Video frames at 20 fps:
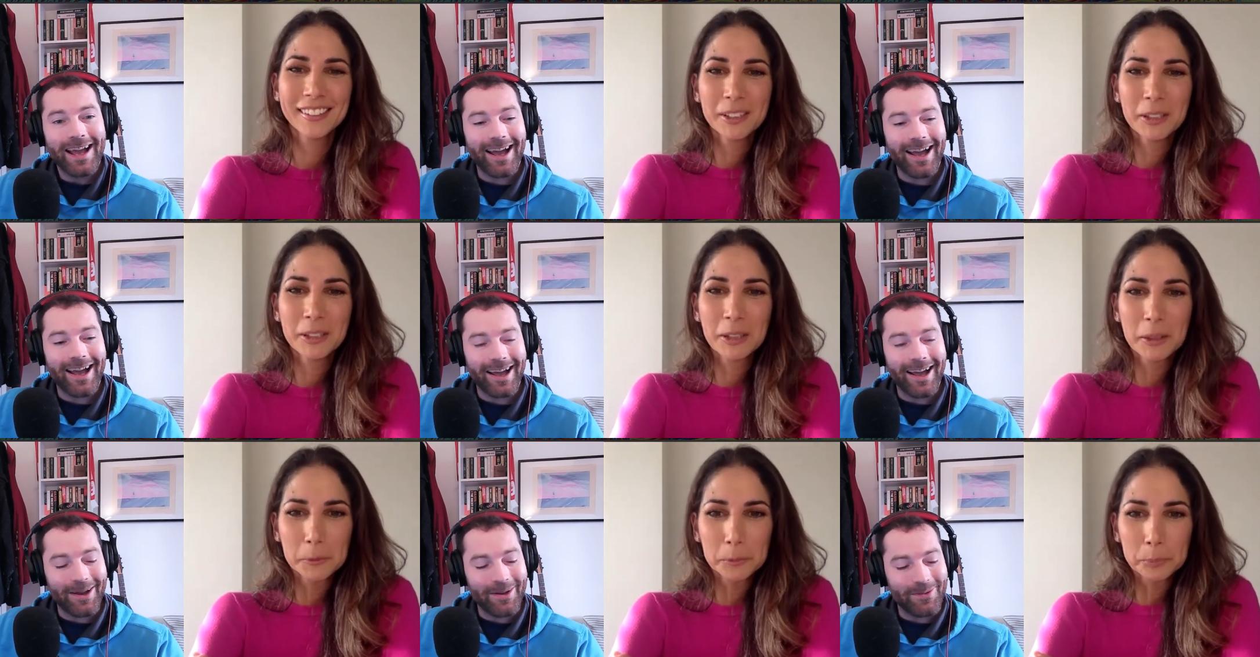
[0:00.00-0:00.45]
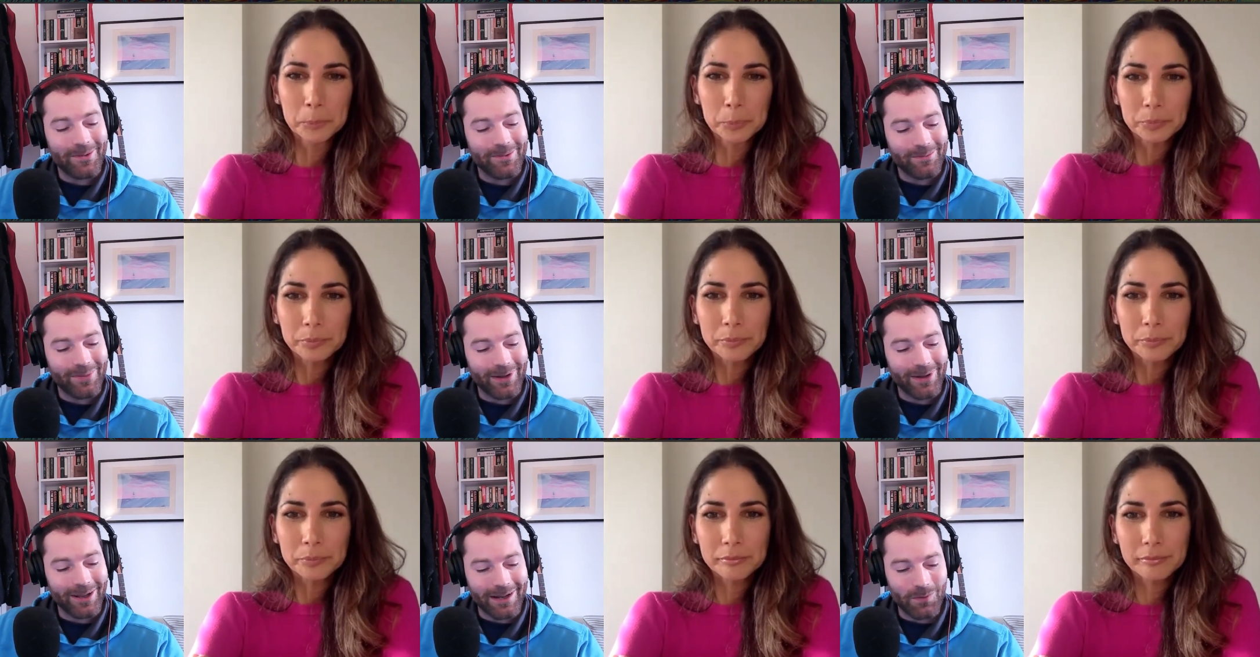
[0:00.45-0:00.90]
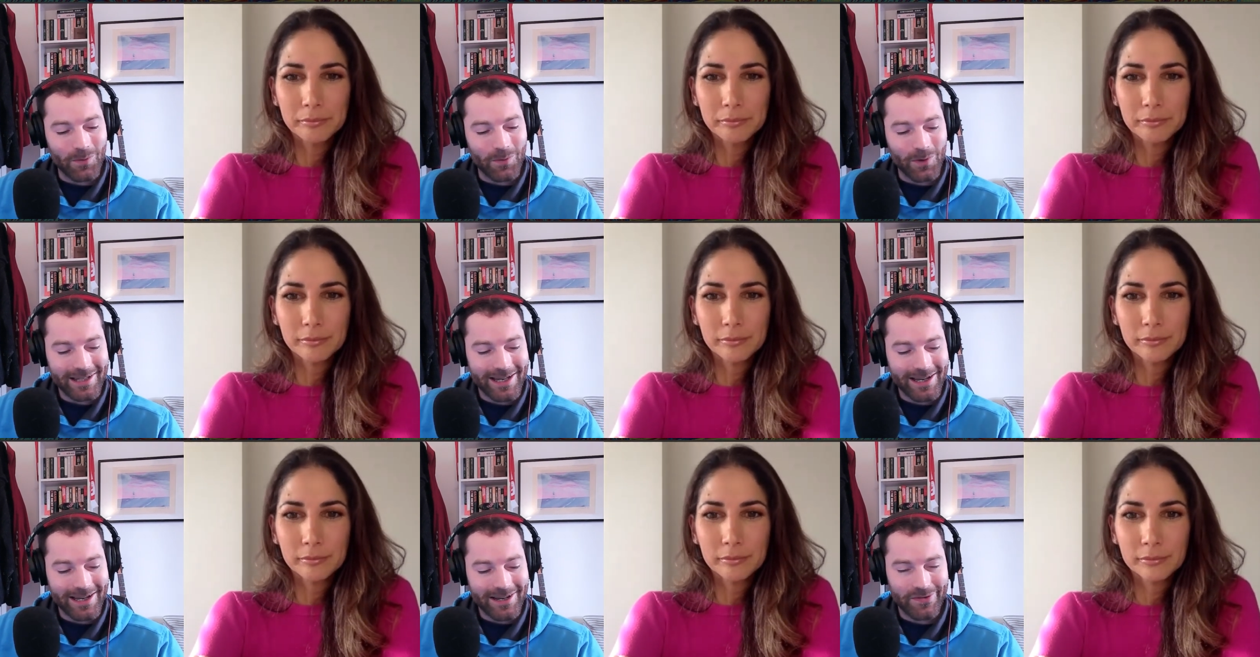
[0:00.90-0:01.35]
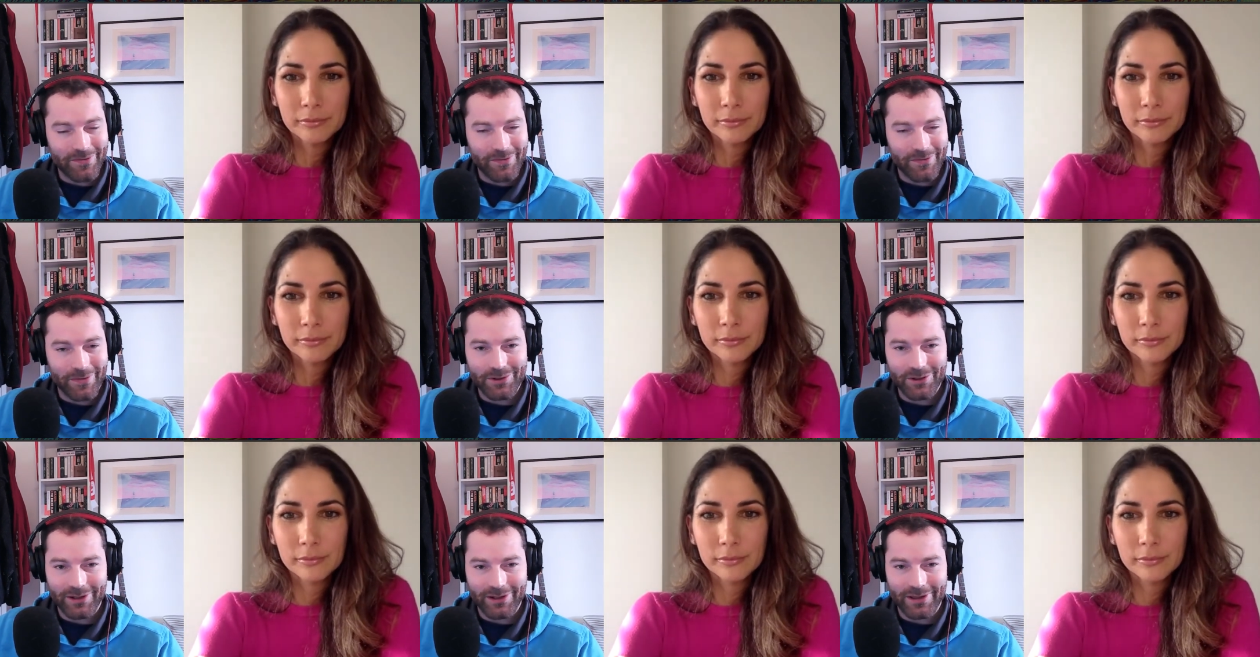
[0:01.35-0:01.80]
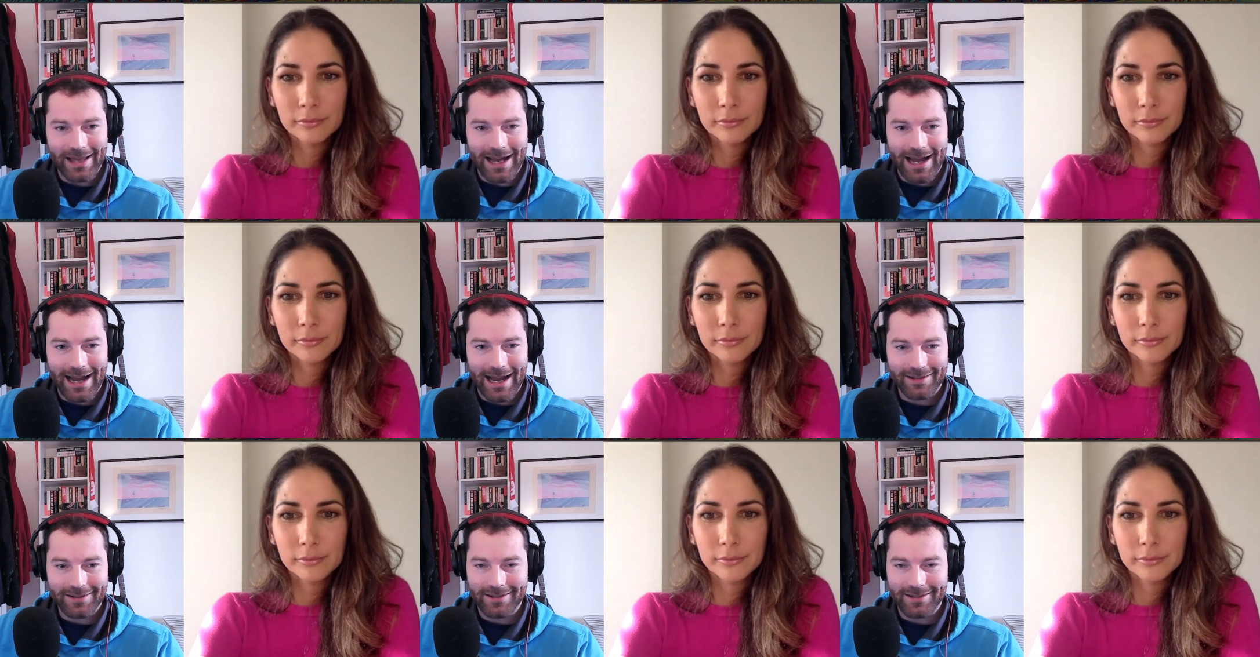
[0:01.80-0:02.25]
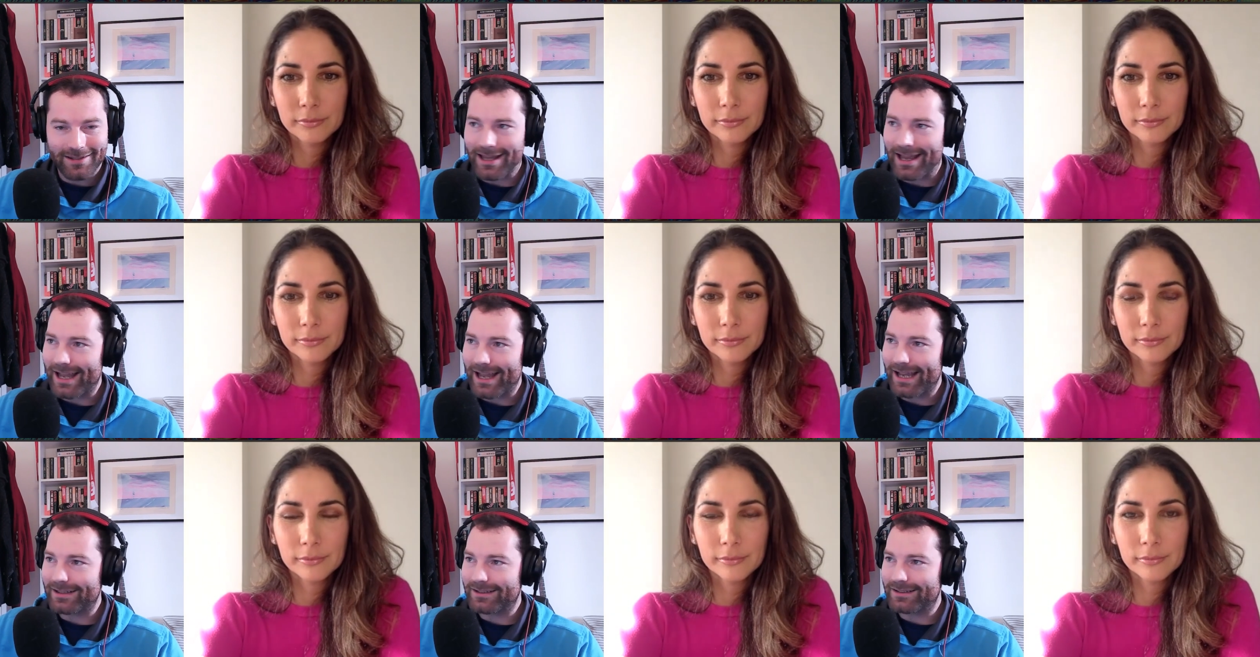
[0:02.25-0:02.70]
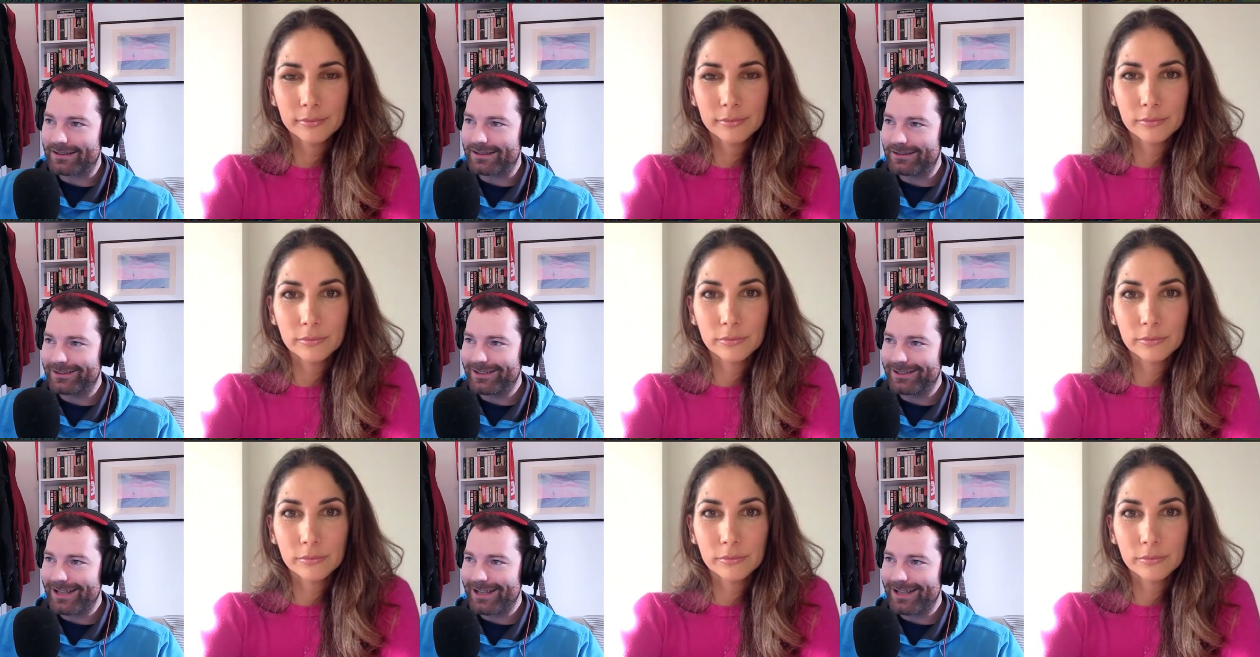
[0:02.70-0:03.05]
Speaker 1: uh, but like, what takes you from doing that to then,